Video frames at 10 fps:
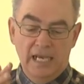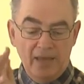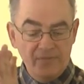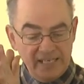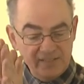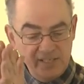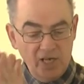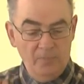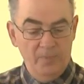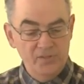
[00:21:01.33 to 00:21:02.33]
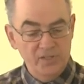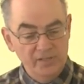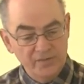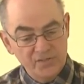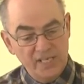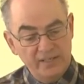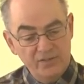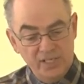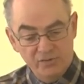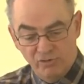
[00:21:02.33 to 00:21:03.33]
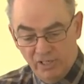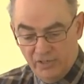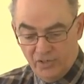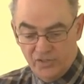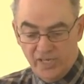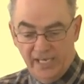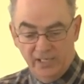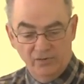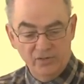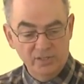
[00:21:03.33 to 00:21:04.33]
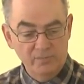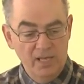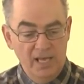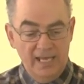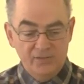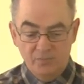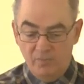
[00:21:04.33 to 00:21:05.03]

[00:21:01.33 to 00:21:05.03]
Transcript: And that's the opposite of the Sadducees' religious secularism, and to